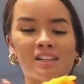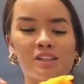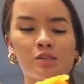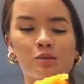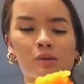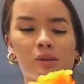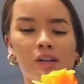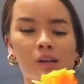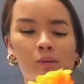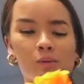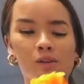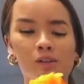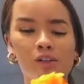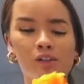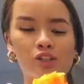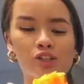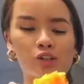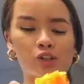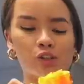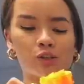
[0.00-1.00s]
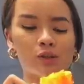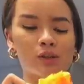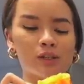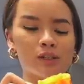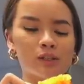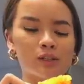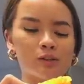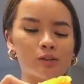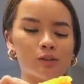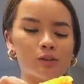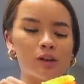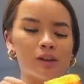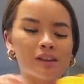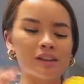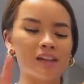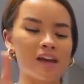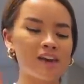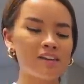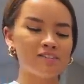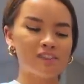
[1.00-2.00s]
last one, I wanted to show you a little
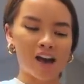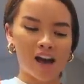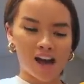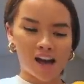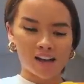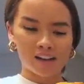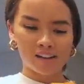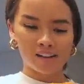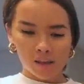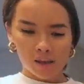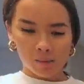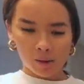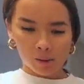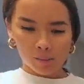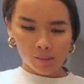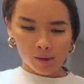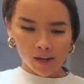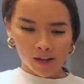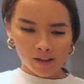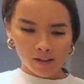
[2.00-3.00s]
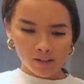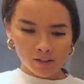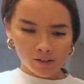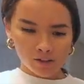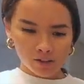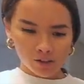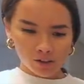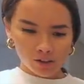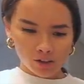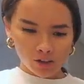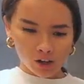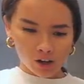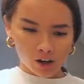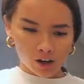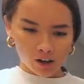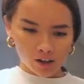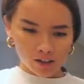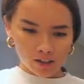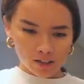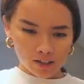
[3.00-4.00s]
life hack that my pastor
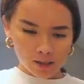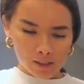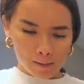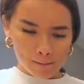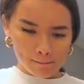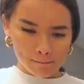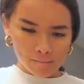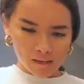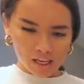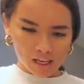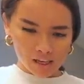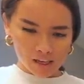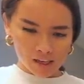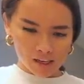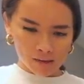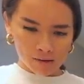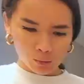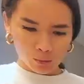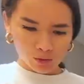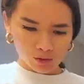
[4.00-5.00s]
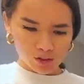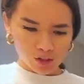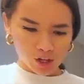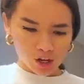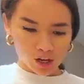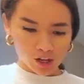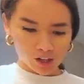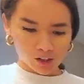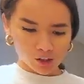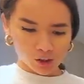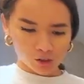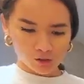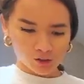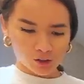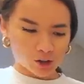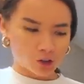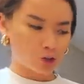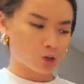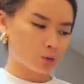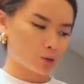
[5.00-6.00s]
taught me, well taught her
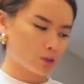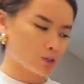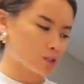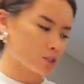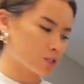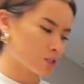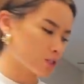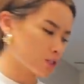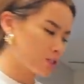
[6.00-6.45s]
followers